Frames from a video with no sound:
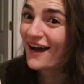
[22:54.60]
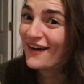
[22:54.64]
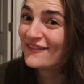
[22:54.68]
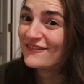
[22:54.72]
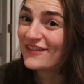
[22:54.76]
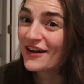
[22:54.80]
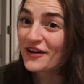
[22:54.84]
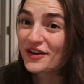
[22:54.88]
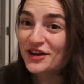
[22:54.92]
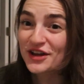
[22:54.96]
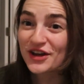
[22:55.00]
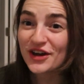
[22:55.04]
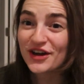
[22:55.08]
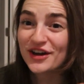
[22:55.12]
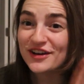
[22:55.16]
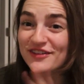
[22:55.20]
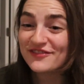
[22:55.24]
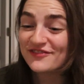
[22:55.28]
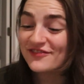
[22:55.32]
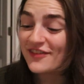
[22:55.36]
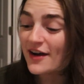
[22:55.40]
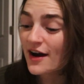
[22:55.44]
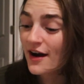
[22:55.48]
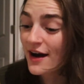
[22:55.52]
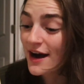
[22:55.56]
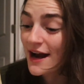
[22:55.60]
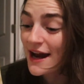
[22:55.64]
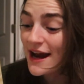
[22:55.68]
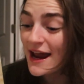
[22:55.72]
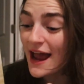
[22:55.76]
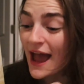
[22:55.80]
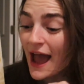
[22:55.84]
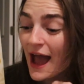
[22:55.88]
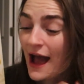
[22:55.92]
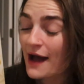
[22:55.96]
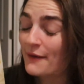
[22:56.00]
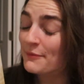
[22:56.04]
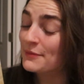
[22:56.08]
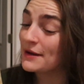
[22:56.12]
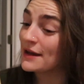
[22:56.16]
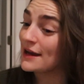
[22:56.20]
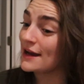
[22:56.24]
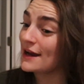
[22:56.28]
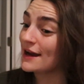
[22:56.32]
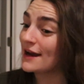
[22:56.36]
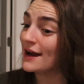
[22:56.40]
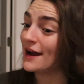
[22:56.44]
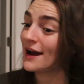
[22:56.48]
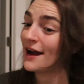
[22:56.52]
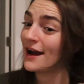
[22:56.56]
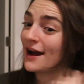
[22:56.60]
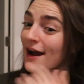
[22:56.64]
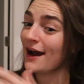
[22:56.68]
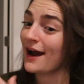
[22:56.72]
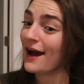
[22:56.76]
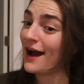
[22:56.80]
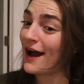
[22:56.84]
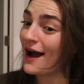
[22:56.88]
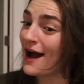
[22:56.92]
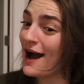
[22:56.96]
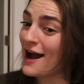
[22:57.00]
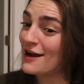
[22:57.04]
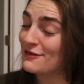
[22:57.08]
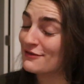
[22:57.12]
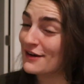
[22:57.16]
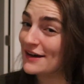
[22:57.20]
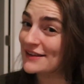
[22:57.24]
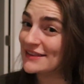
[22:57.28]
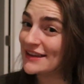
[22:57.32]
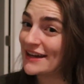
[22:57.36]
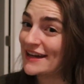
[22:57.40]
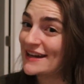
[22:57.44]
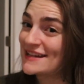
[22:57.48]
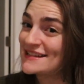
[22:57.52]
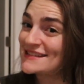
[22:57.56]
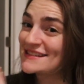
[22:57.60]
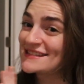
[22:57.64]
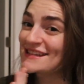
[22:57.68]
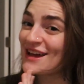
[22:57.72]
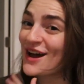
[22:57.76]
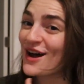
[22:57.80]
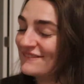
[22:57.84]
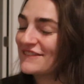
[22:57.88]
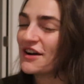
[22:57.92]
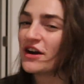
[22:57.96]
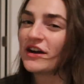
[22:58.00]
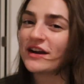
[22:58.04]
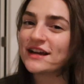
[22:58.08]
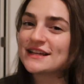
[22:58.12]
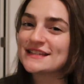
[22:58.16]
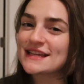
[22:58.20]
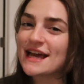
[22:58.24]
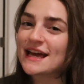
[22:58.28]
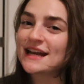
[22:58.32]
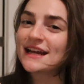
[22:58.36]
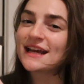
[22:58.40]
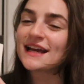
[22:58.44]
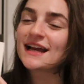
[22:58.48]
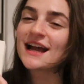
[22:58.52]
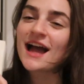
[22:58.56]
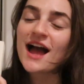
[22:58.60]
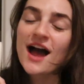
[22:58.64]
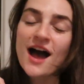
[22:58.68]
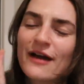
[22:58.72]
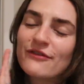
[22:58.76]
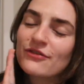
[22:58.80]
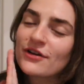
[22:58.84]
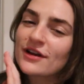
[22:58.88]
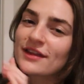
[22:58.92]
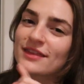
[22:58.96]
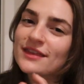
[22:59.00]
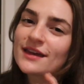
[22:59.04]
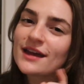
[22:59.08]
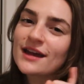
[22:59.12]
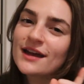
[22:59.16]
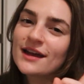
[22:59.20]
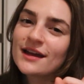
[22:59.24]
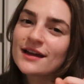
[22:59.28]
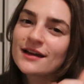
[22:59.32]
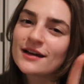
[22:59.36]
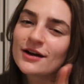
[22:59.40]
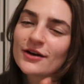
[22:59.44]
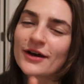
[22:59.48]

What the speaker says: Very good, very happy I read this. Very exciting. Everything.